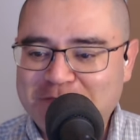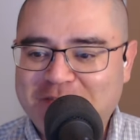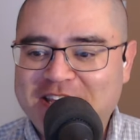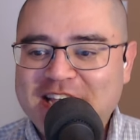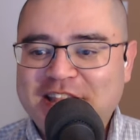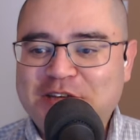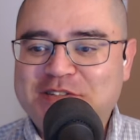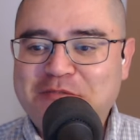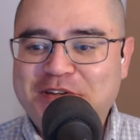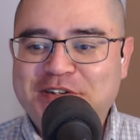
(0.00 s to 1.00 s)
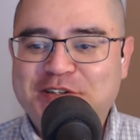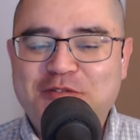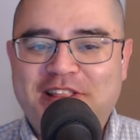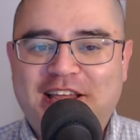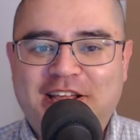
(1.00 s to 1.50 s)
something, there was something to
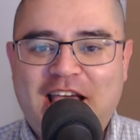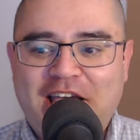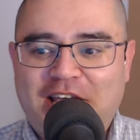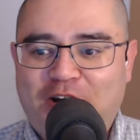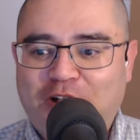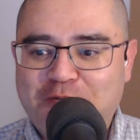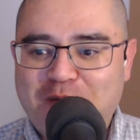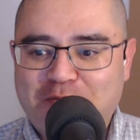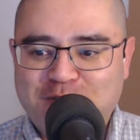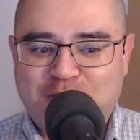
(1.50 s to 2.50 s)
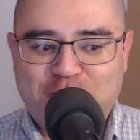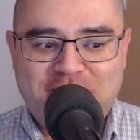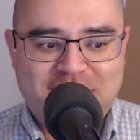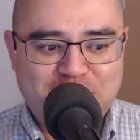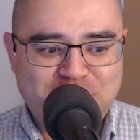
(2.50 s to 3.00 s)
do with all I remember was
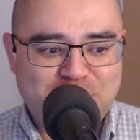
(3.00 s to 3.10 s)
green.